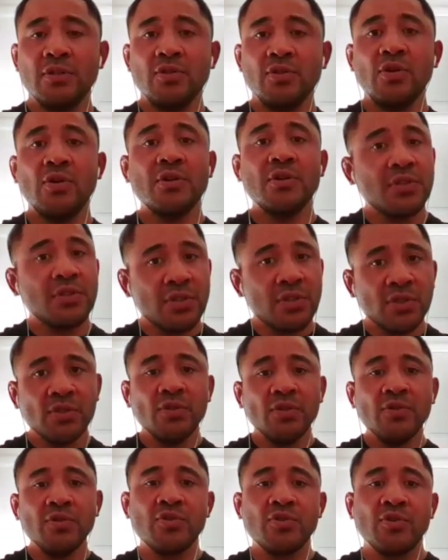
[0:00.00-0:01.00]
Not
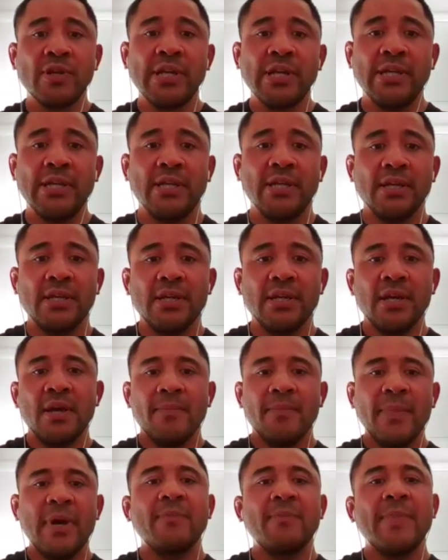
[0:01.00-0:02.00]
too tricky,
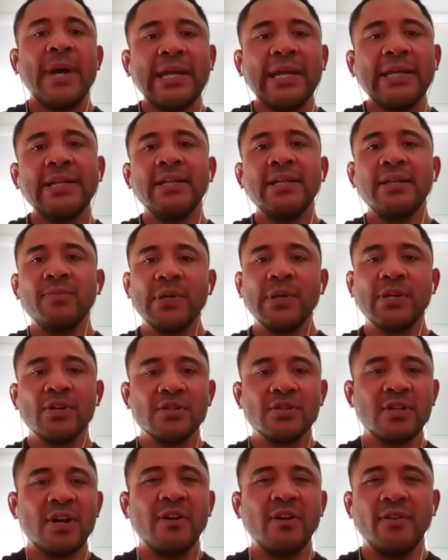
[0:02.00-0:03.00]
mainly
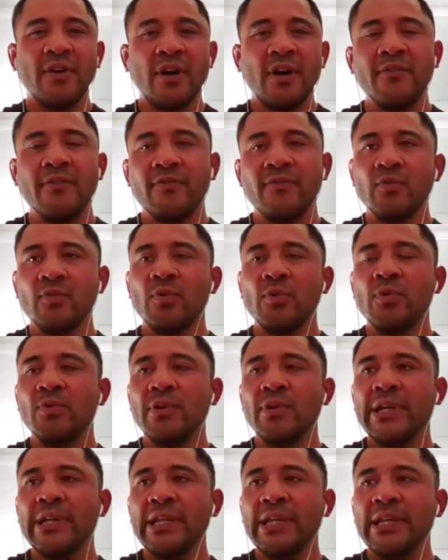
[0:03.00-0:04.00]
because I've
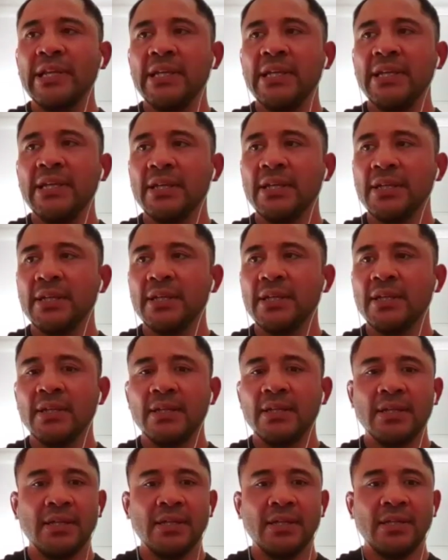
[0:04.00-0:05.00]
already
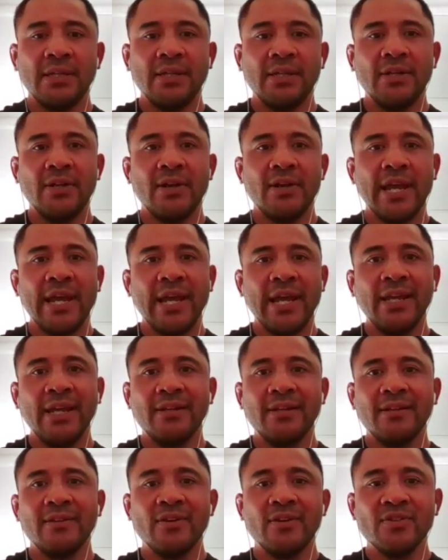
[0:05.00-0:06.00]
had
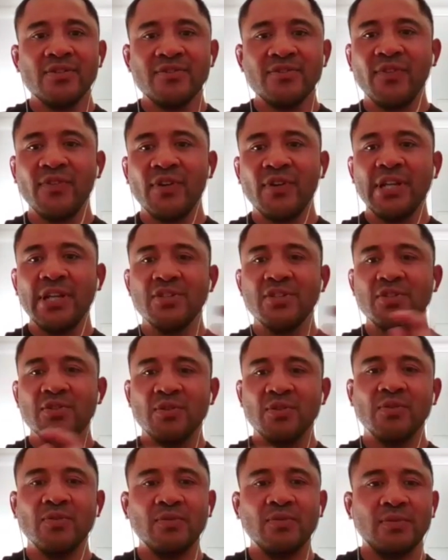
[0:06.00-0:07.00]
those
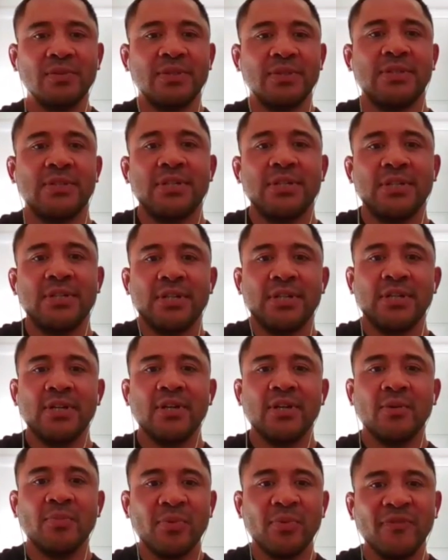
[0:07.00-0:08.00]
financial
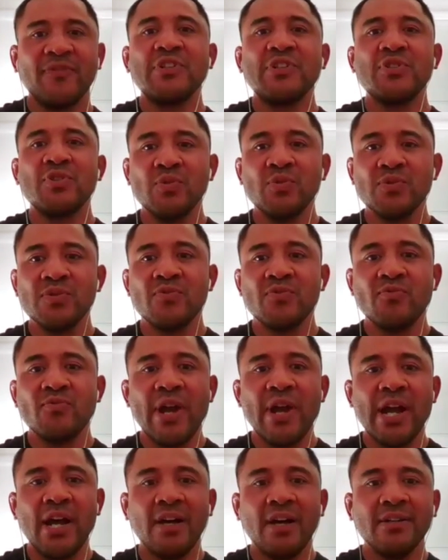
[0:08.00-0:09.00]
kind of professionals
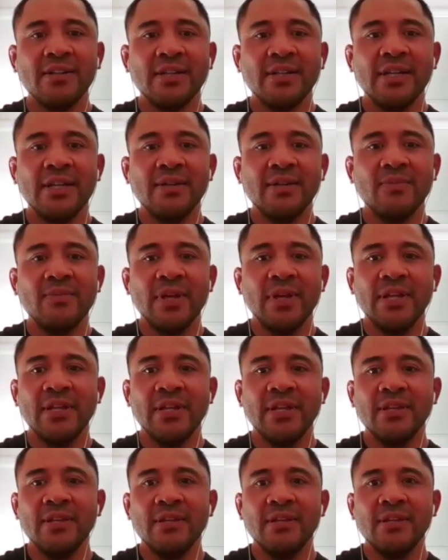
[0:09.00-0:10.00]
around in
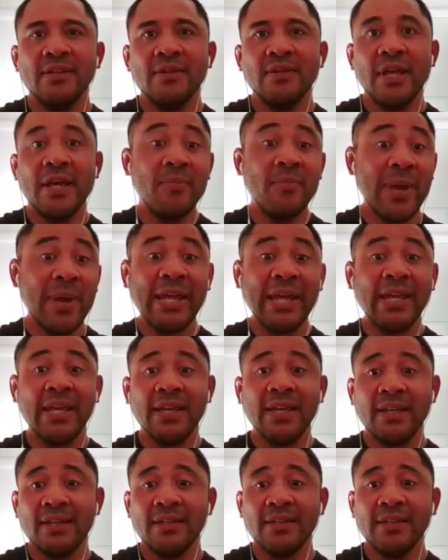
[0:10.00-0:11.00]
banking.